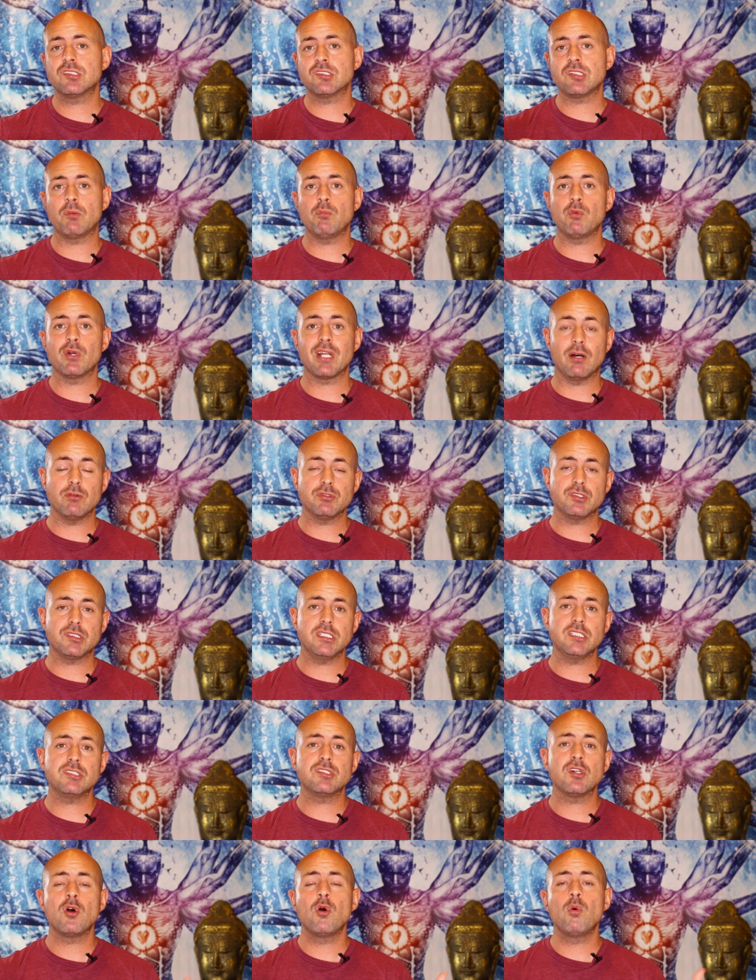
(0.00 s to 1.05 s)
someone
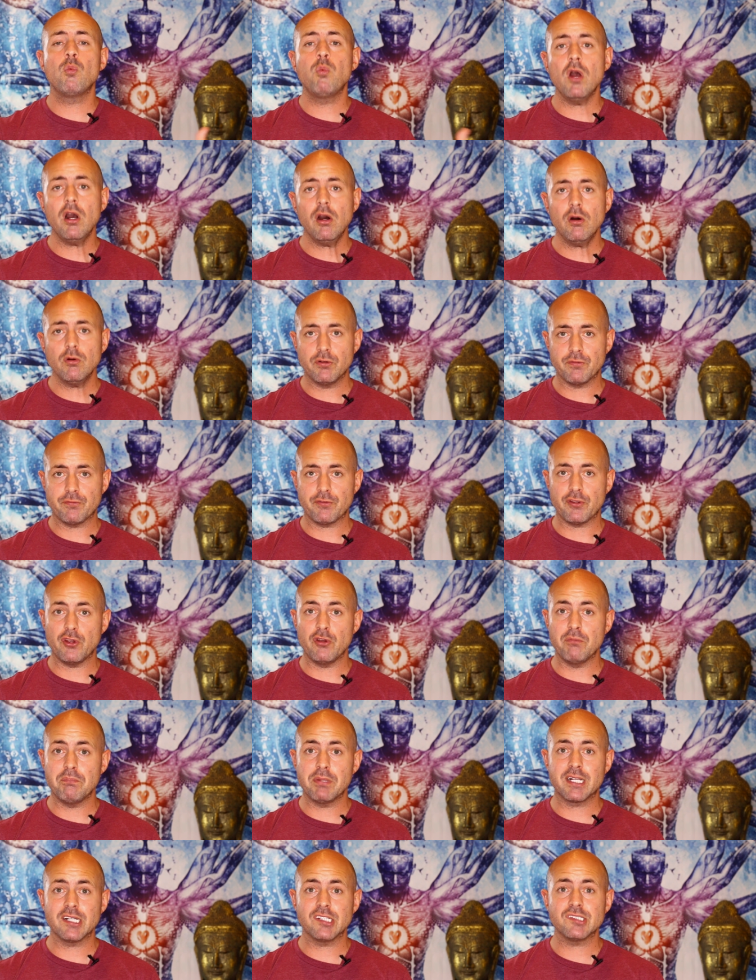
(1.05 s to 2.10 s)
else's
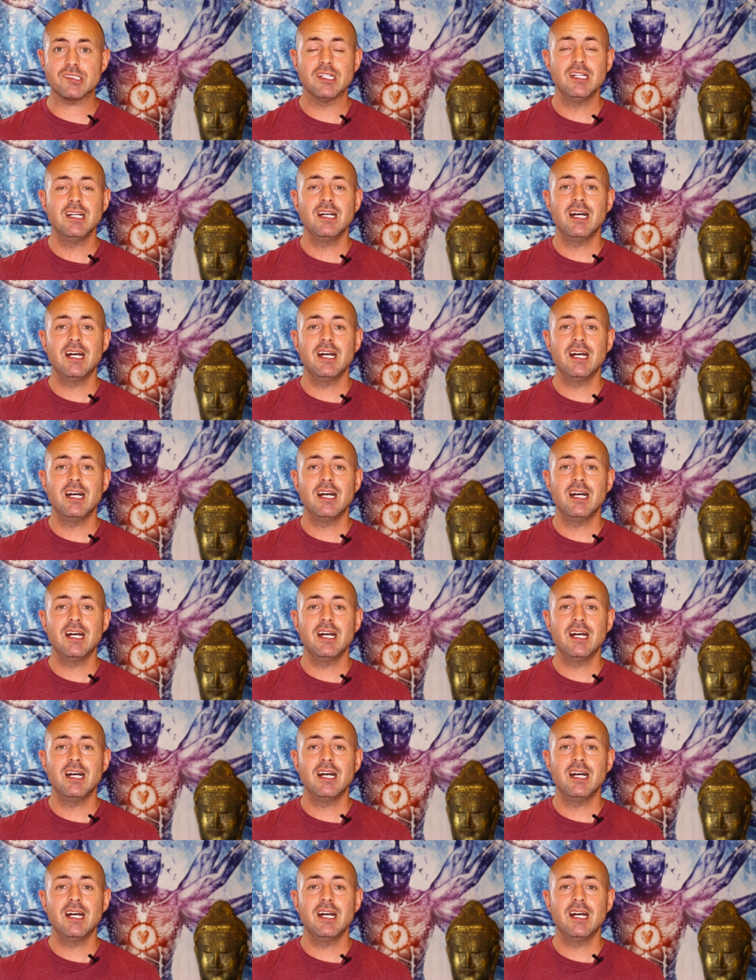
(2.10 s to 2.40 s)
worldview because